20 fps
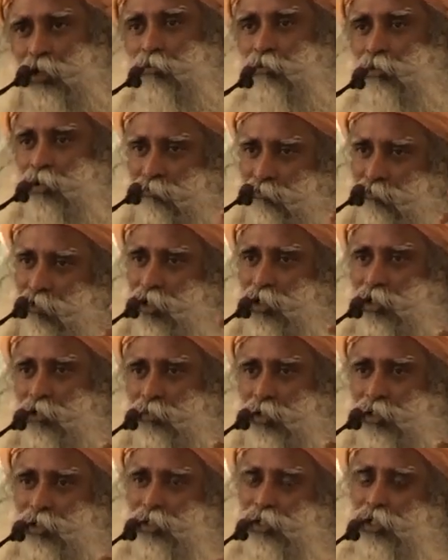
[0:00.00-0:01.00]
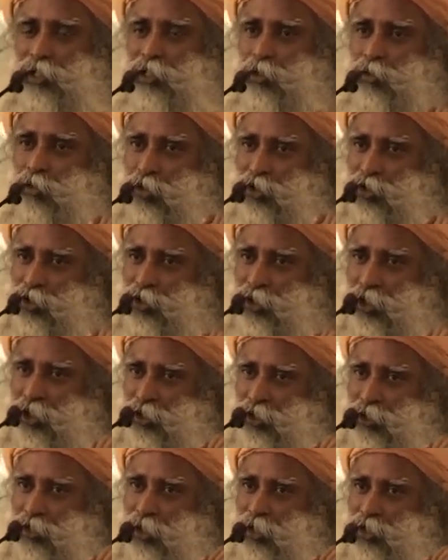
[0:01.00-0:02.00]
but fundamentally you're
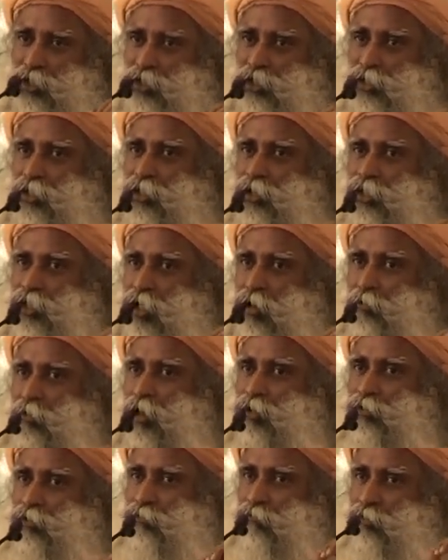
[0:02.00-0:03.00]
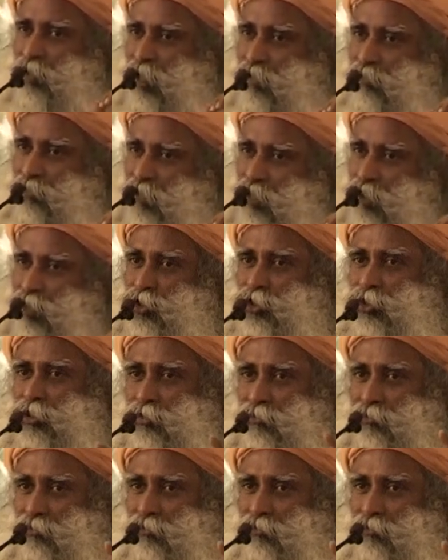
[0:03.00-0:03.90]
just a certain amount of life energy.